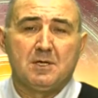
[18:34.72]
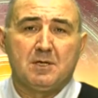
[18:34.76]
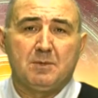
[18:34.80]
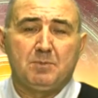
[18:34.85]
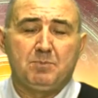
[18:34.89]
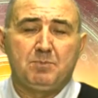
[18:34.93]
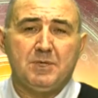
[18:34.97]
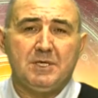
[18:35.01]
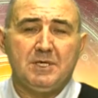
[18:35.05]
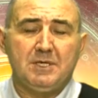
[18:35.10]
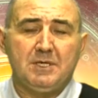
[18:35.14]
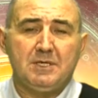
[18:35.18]

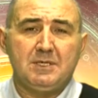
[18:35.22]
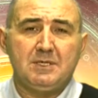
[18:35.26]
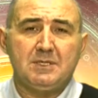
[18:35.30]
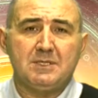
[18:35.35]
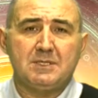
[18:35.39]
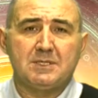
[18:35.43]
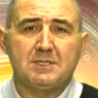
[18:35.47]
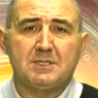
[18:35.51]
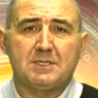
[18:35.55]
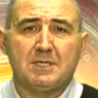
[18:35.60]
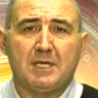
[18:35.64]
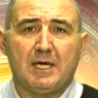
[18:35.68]

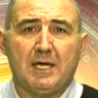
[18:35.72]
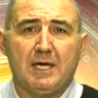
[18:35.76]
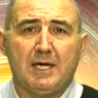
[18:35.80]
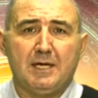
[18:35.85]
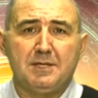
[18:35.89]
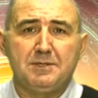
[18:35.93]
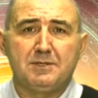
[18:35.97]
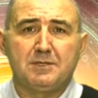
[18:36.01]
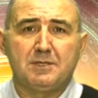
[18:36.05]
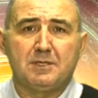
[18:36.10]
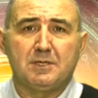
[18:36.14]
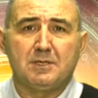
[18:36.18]
Peace,
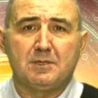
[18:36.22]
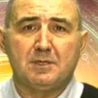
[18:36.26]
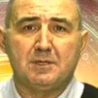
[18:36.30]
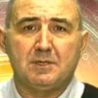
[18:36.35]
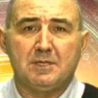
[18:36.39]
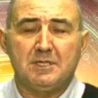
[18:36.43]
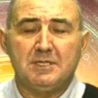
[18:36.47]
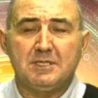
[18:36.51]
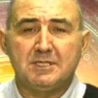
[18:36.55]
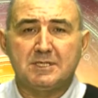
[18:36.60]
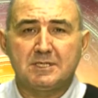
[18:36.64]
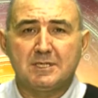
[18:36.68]
and
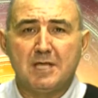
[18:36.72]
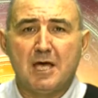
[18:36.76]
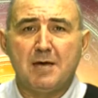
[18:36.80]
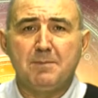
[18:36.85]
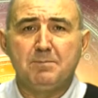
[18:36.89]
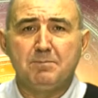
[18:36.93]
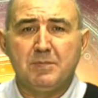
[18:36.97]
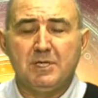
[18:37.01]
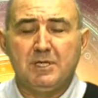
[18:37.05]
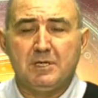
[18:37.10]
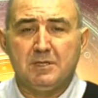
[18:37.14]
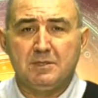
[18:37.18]

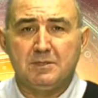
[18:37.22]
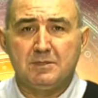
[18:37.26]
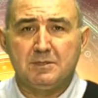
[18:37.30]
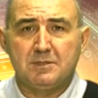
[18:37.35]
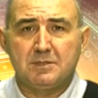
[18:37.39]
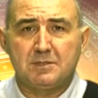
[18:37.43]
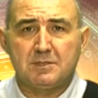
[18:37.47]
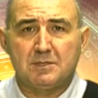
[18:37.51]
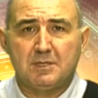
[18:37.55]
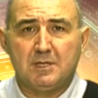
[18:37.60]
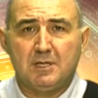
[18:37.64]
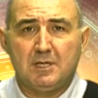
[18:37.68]
Islam means